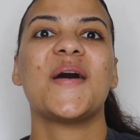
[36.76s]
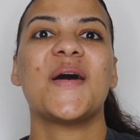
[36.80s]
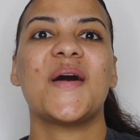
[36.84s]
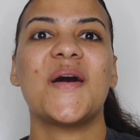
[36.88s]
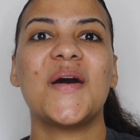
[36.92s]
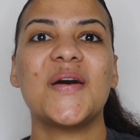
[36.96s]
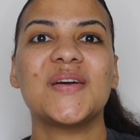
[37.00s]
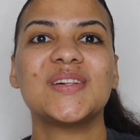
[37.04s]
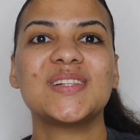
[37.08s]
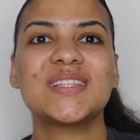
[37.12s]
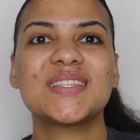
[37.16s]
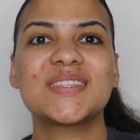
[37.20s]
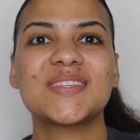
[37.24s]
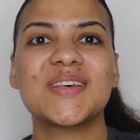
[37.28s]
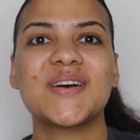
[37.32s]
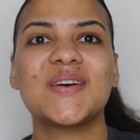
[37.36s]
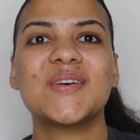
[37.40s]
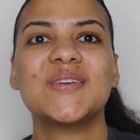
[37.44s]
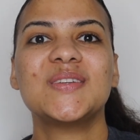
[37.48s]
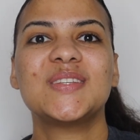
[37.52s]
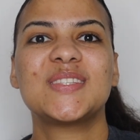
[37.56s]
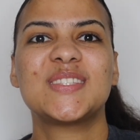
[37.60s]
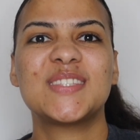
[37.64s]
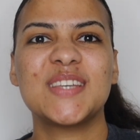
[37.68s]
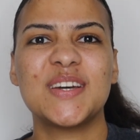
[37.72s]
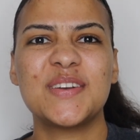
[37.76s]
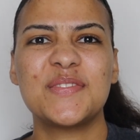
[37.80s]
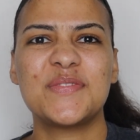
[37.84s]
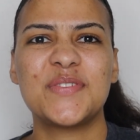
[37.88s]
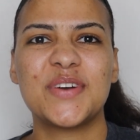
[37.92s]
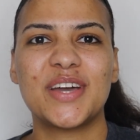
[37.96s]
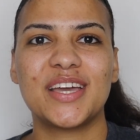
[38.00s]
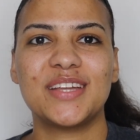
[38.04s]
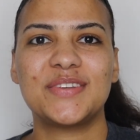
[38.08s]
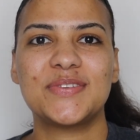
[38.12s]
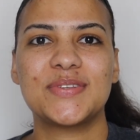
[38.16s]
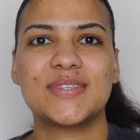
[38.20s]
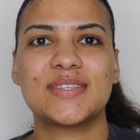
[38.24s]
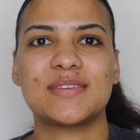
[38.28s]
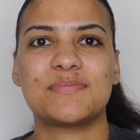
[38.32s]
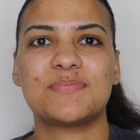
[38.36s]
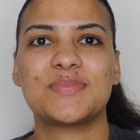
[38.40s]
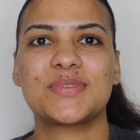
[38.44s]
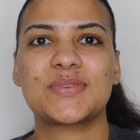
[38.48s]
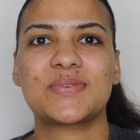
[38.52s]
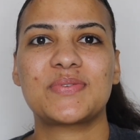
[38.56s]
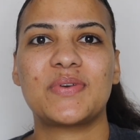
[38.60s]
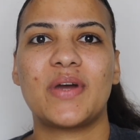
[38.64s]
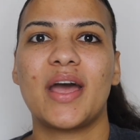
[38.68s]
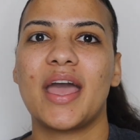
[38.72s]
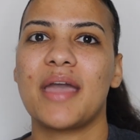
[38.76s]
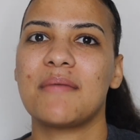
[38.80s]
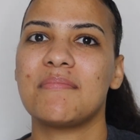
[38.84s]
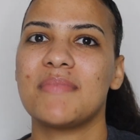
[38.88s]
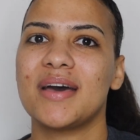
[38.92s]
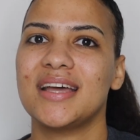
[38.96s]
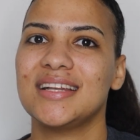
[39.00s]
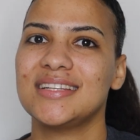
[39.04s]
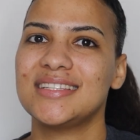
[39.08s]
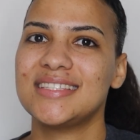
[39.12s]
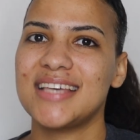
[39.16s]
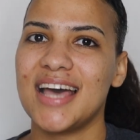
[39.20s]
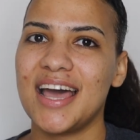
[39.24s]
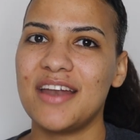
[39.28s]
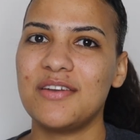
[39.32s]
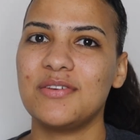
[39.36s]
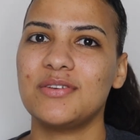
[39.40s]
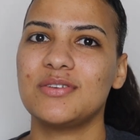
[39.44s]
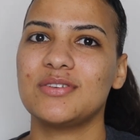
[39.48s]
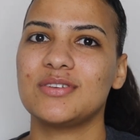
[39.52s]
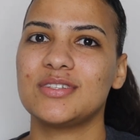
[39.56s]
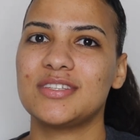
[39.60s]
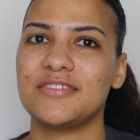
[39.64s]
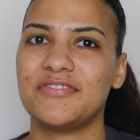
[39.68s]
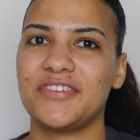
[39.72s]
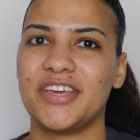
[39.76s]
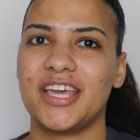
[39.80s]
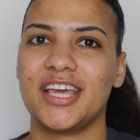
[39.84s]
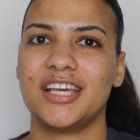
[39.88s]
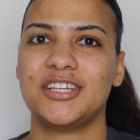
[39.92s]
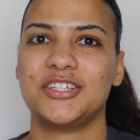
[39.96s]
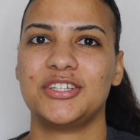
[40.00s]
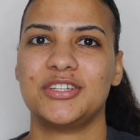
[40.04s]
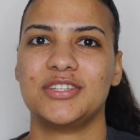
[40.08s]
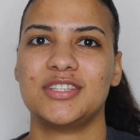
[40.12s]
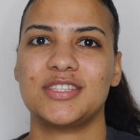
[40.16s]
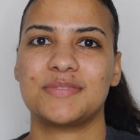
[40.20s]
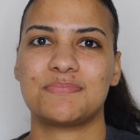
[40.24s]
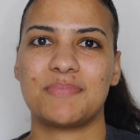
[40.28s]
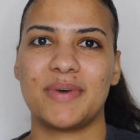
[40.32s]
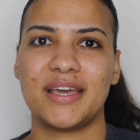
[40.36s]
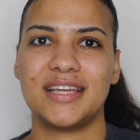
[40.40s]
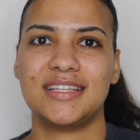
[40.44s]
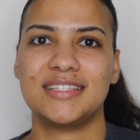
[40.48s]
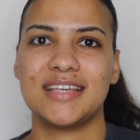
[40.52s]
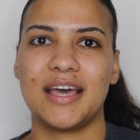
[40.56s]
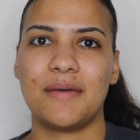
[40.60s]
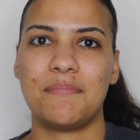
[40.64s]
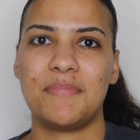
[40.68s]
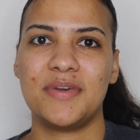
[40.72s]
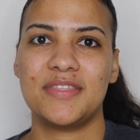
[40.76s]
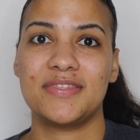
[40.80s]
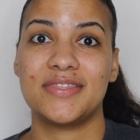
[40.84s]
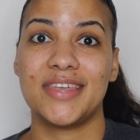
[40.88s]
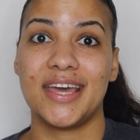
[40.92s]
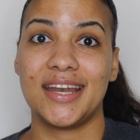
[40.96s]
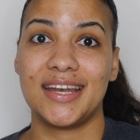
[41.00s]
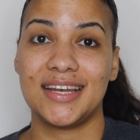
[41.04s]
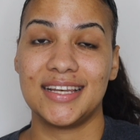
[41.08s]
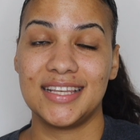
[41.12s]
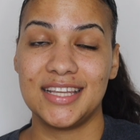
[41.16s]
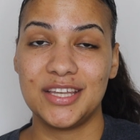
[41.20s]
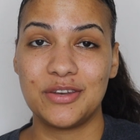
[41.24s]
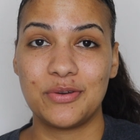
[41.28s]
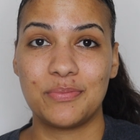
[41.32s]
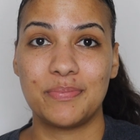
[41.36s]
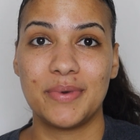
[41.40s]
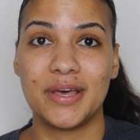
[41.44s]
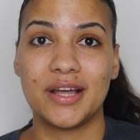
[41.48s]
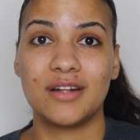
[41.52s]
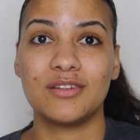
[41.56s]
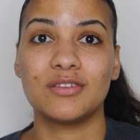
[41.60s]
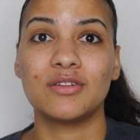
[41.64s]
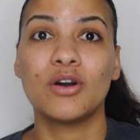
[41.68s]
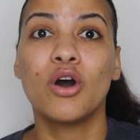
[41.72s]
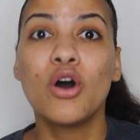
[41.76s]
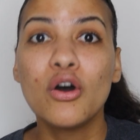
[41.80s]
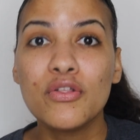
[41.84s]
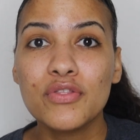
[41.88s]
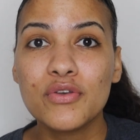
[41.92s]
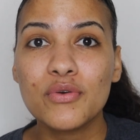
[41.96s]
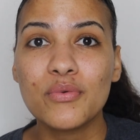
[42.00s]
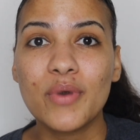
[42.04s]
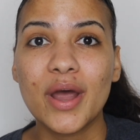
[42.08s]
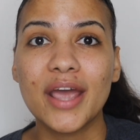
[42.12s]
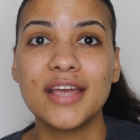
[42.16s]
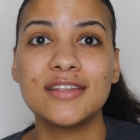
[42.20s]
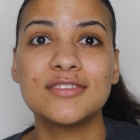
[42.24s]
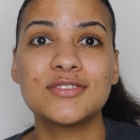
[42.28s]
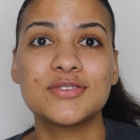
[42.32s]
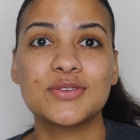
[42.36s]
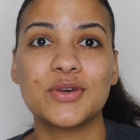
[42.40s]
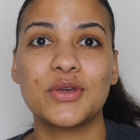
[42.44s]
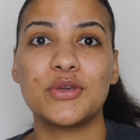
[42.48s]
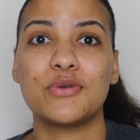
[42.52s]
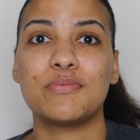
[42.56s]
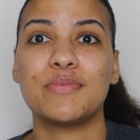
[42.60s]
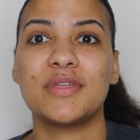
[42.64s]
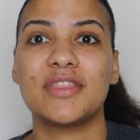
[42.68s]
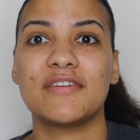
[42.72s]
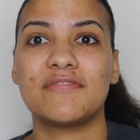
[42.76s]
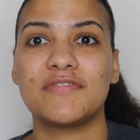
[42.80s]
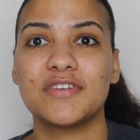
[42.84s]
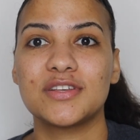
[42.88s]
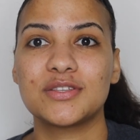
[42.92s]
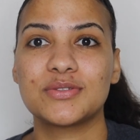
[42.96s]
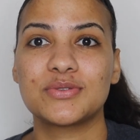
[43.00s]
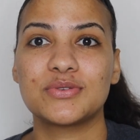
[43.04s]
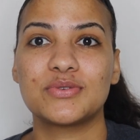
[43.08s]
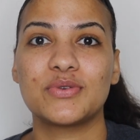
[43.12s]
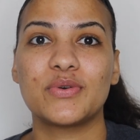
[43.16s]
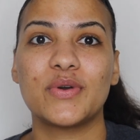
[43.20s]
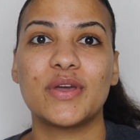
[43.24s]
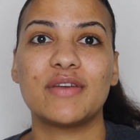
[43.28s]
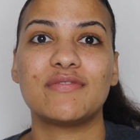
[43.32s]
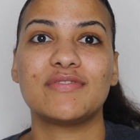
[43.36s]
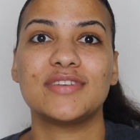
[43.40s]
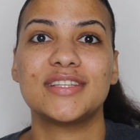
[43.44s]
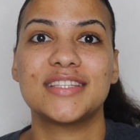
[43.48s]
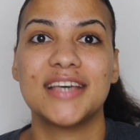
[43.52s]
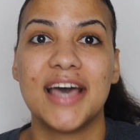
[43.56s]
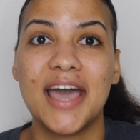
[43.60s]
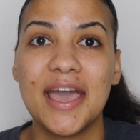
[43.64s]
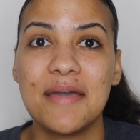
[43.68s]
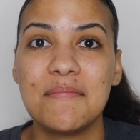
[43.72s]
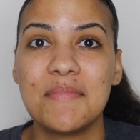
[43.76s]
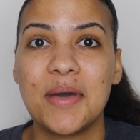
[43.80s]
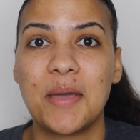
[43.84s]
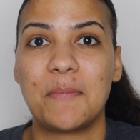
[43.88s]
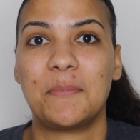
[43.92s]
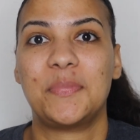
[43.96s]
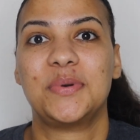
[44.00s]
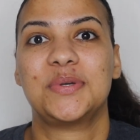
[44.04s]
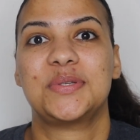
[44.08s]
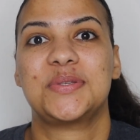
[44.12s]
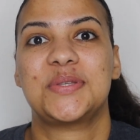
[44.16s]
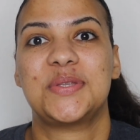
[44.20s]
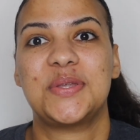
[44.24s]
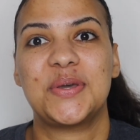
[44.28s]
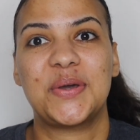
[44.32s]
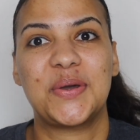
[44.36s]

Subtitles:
Also, don't forget to subscribe and turn on notifications by tapping that little bell on the right so you'll be the first to know every time I post new